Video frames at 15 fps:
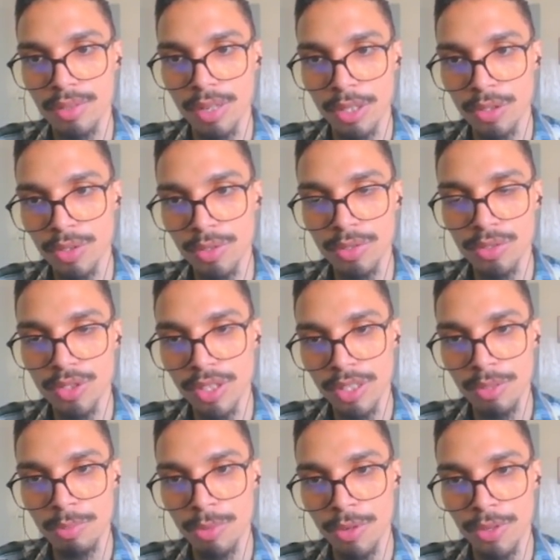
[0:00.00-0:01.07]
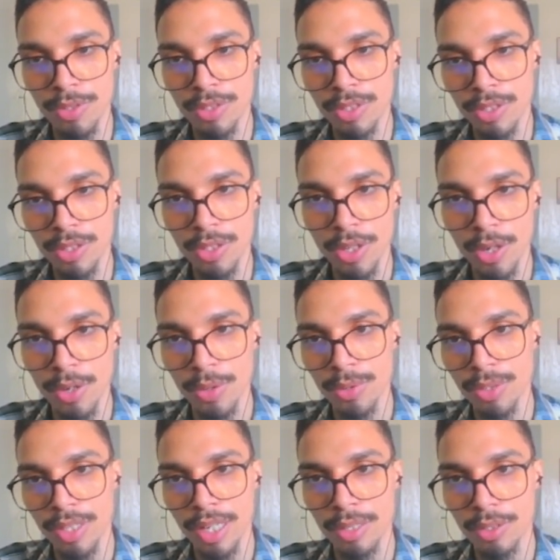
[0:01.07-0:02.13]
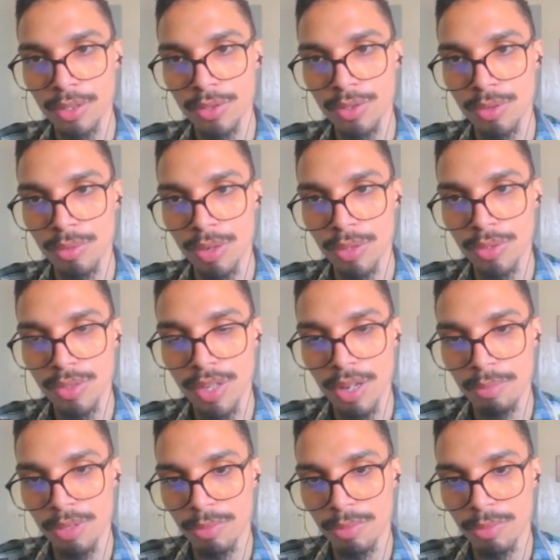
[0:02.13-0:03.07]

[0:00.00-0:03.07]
I should just put the code that the user wants to copy,